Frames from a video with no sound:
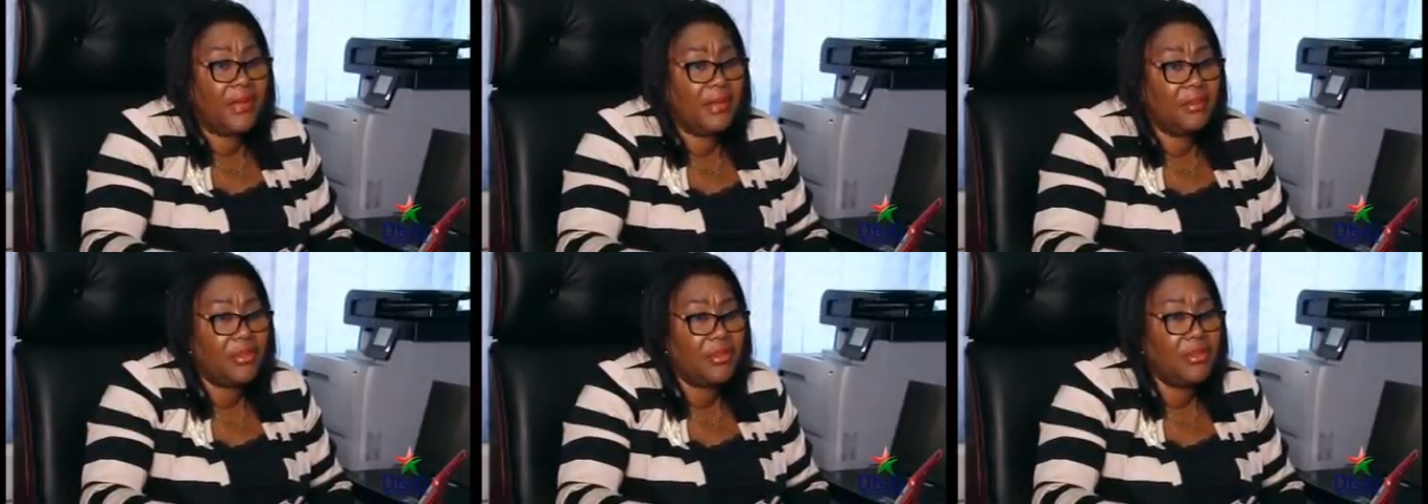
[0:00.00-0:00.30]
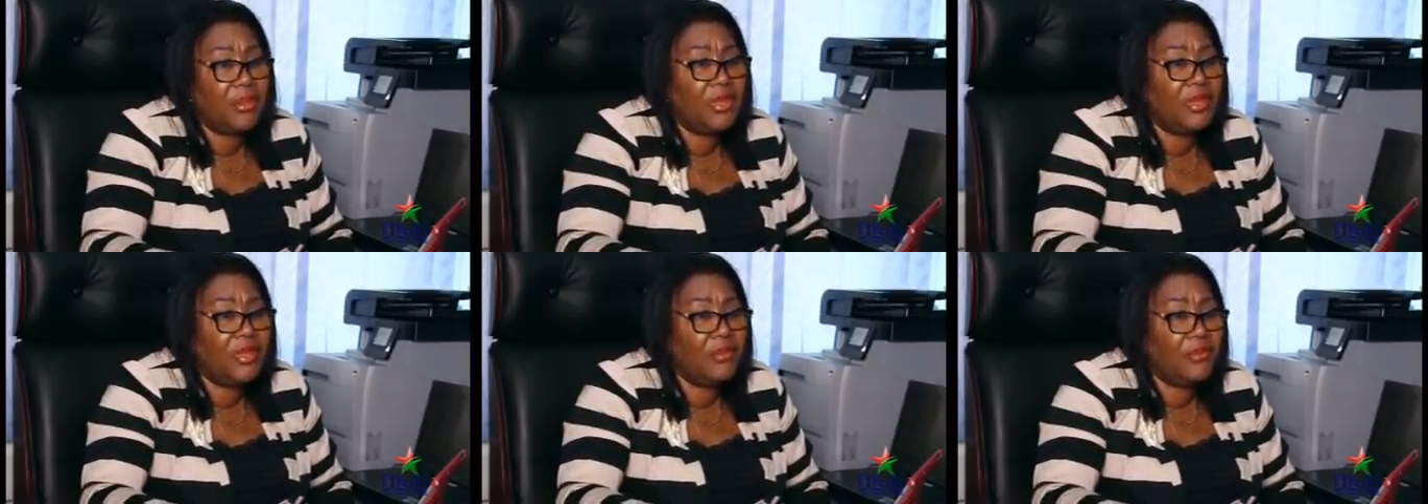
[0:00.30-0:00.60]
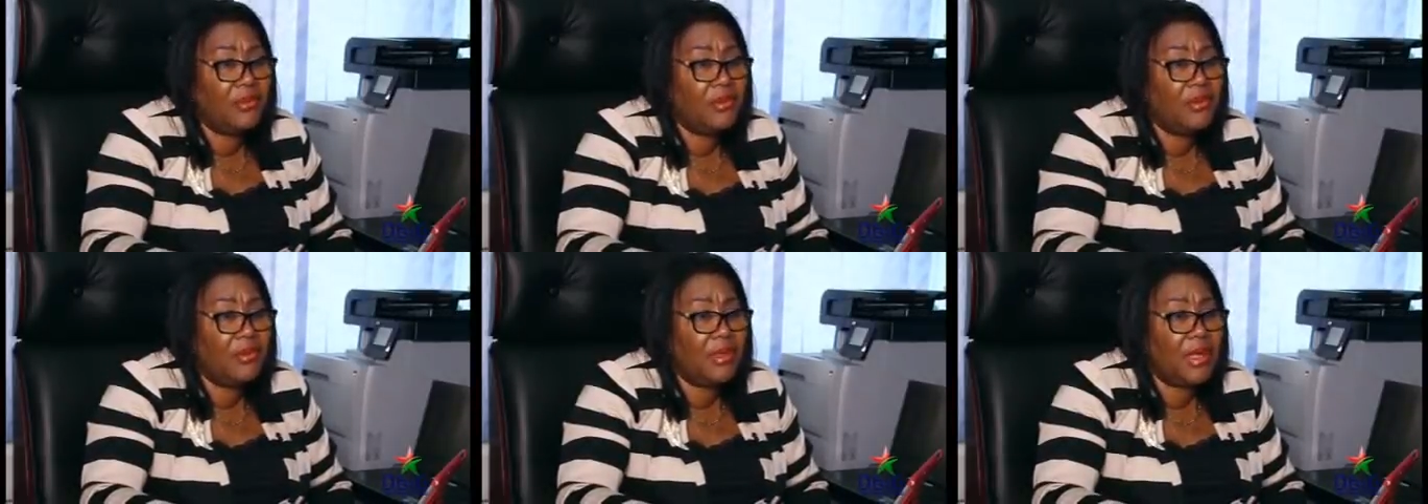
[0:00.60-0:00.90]
to give
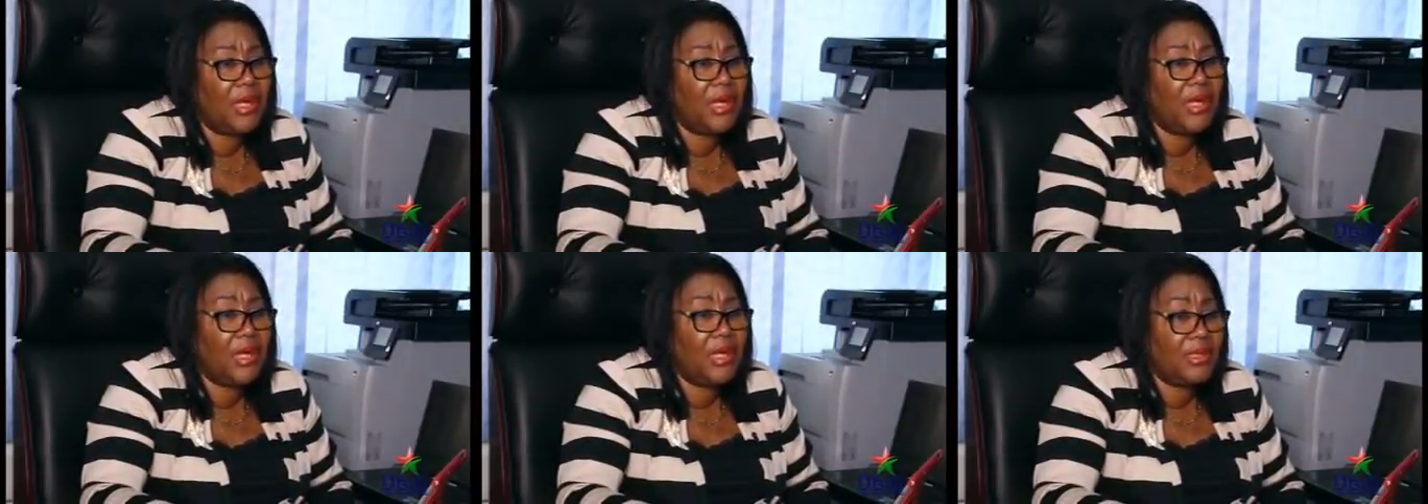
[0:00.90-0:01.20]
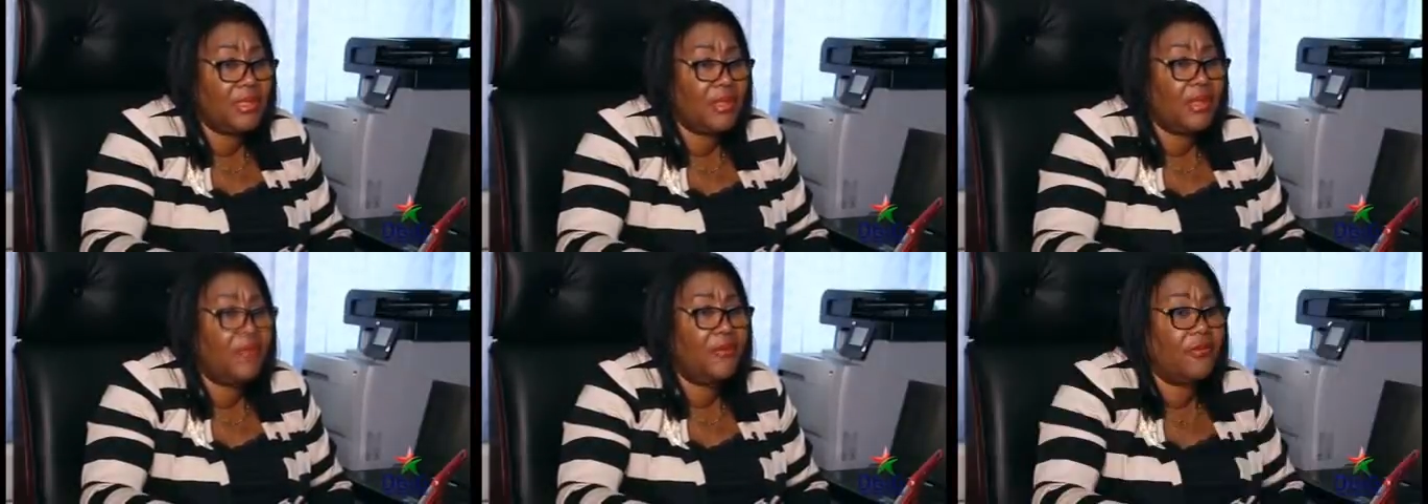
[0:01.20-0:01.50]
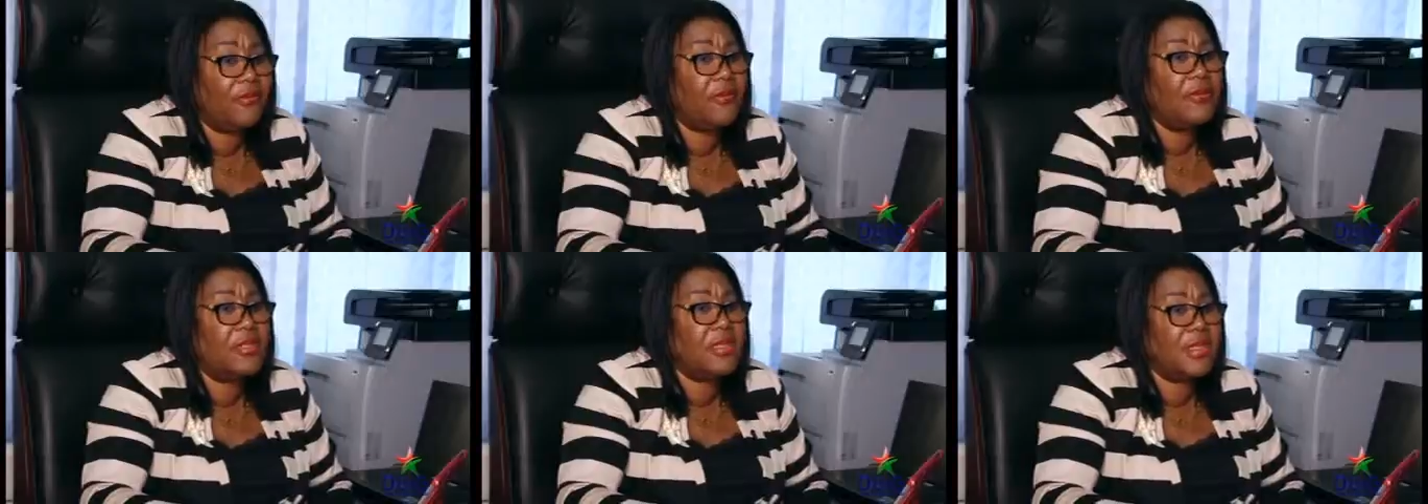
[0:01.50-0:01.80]
you a letter of
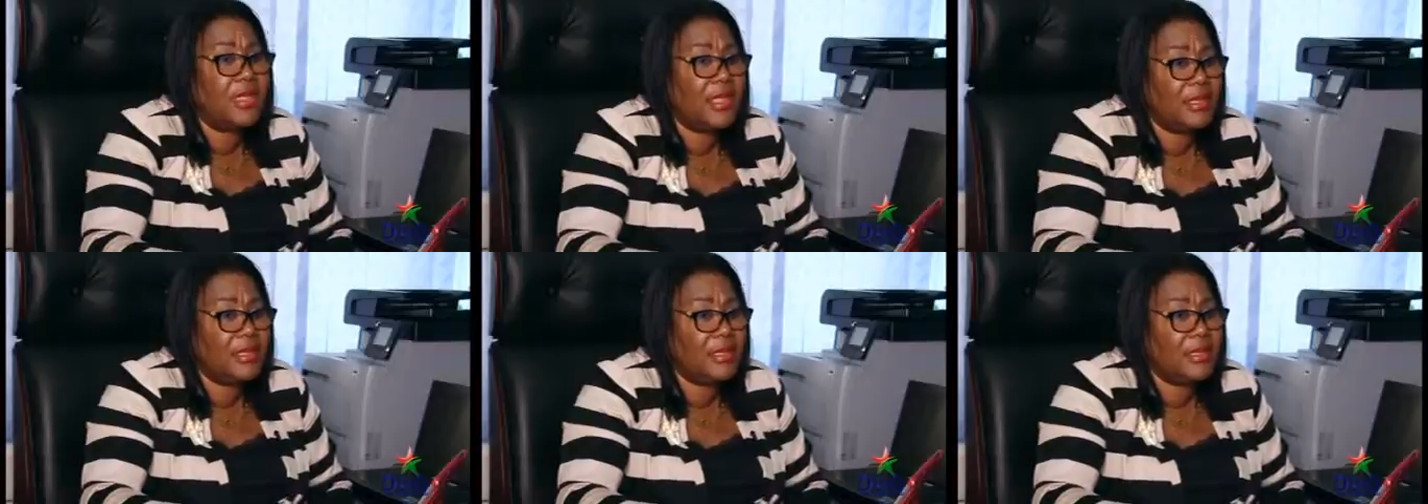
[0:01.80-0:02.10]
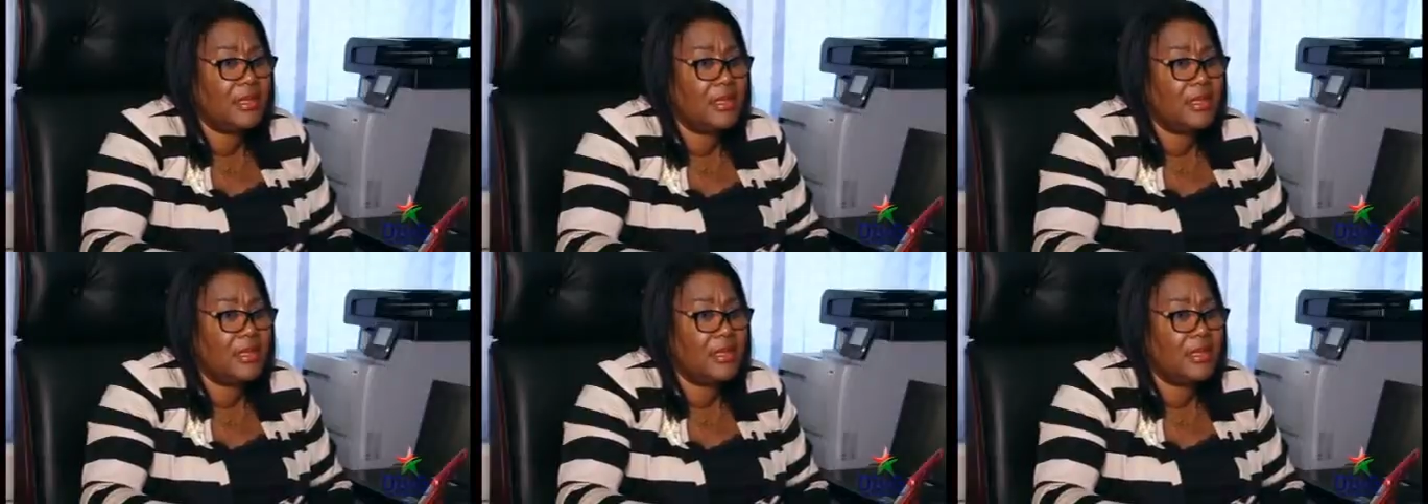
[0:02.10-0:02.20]
consent.